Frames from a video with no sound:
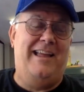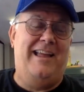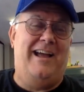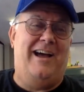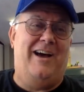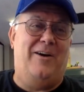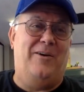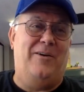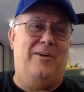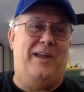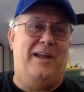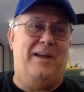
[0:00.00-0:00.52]

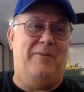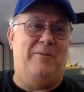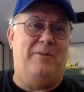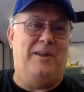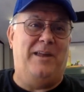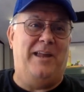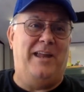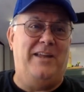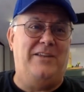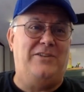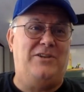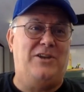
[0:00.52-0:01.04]
Oh yeah,
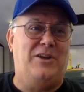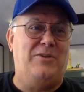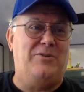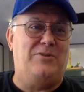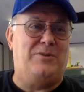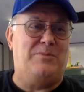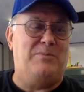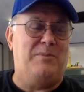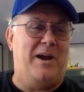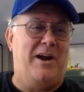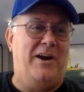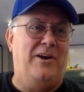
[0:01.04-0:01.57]
he showed
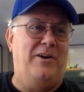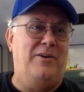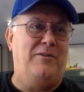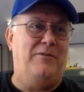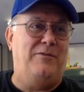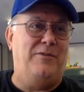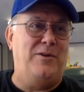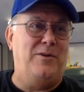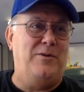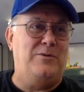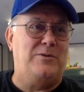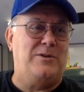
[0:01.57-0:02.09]
some aerial
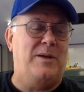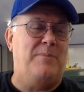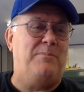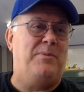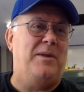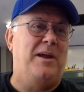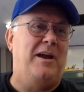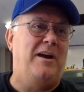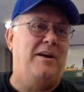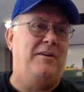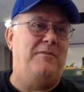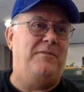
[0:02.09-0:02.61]
views up
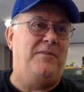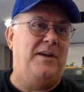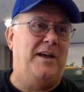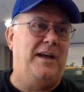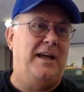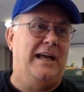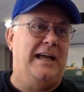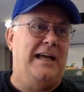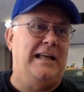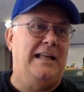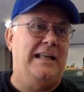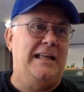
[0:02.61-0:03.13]
there,
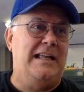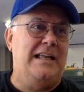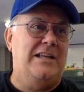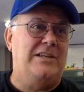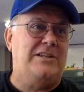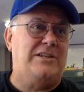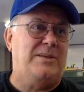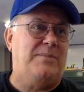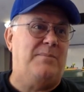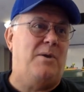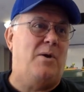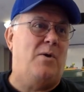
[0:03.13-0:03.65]

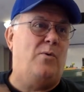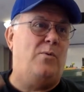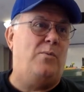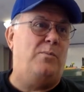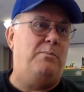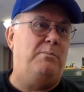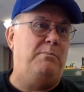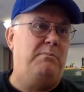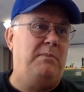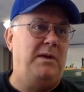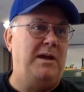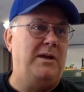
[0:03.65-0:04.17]
some old
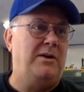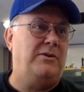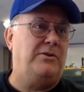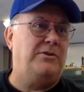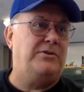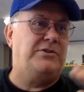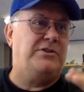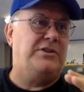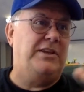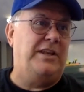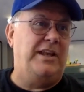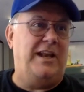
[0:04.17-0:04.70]

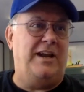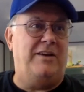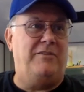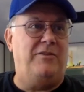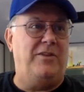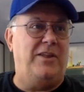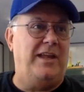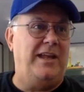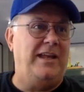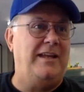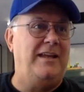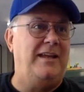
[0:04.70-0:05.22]
mills and
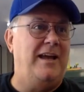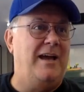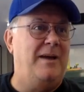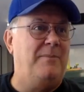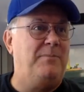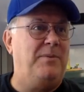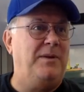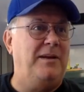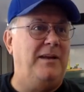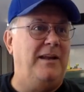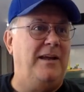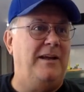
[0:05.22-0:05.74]
everything up
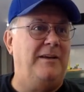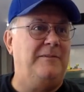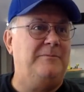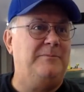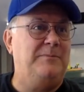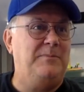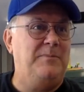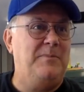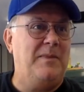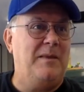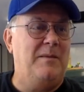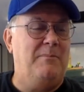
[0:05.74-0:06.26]
in
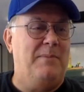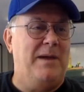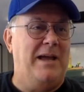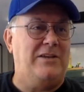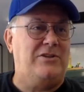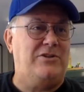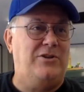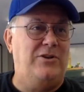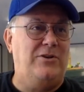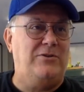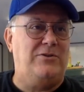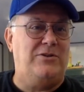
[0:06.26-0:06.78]

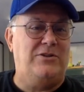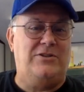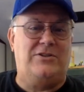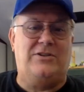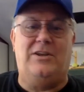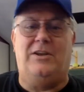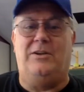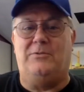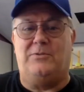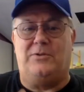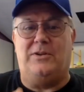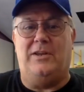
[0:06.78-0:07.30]
Massachusetts.
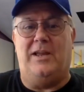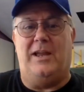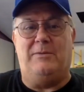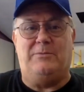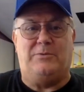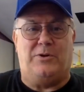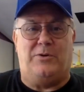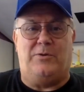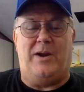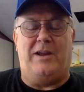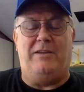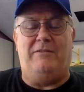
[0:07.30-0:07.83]
It was
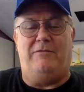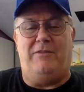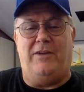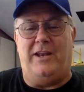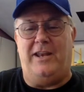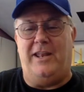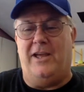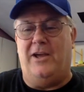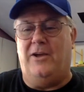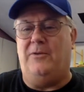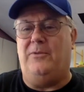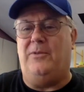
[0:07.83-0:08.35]
a great
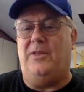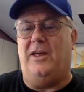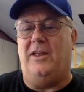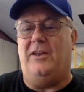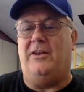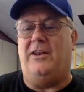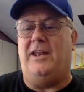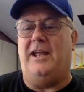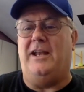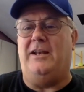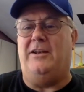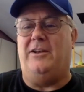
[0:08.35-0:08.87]
video the other
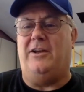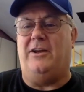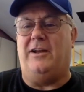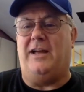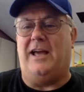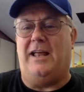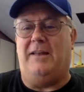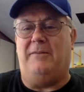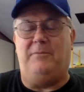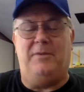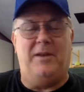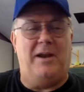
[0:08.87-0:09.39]
day, Doug.
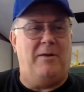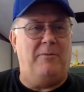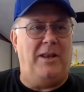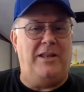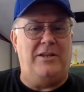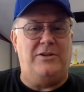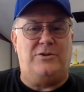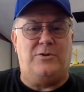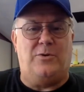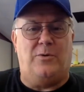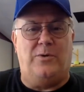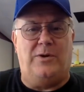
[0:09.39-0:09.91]
I really
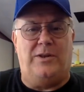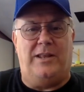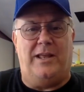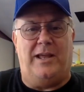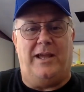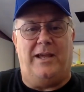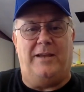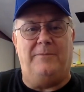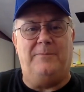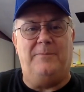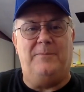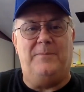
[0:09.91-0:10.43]
enjoyed that.